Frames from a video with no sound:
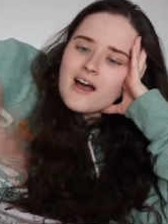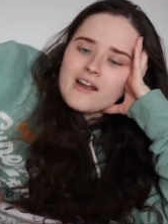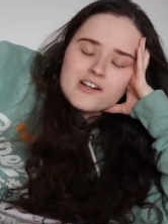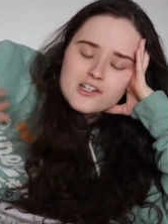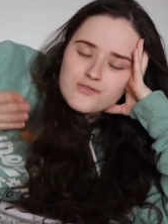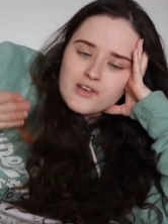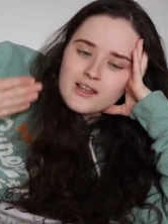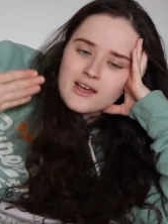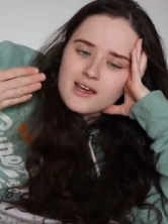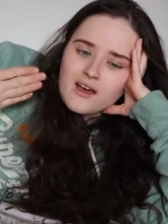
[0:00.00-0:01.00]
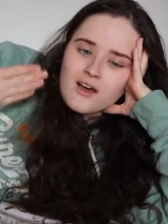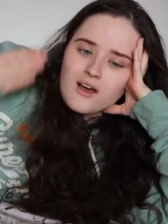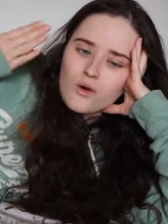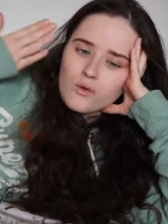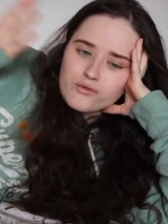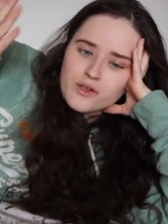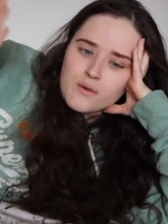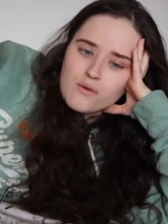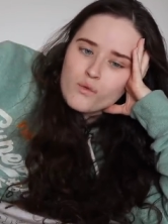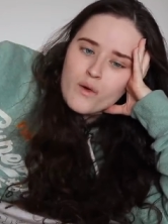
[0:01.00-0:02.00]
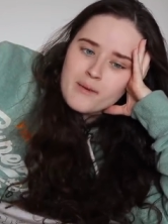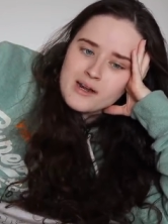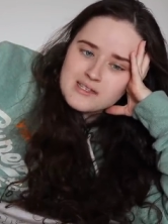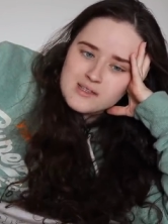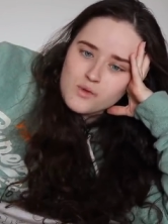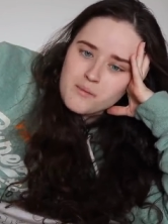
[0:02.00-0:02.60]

And I just feel like her whole view of women is that